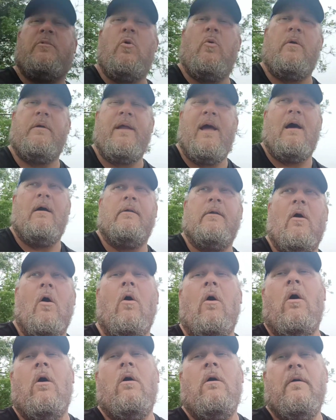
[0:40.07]
tore down
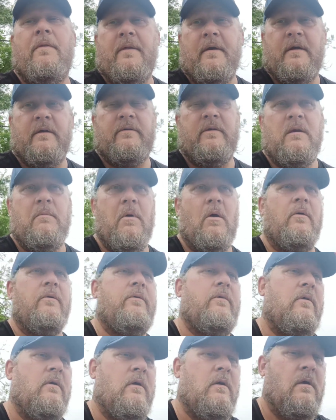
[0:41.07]
all the
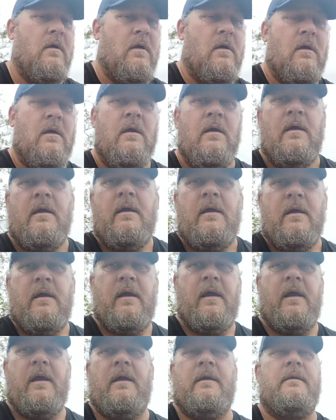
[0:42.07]
gazebos.
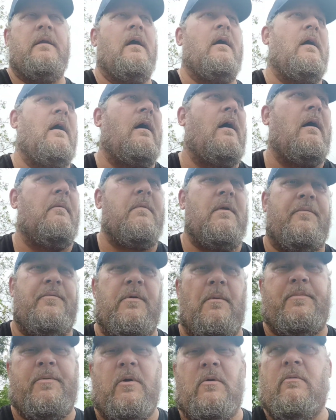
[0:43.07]
And I'm going to flip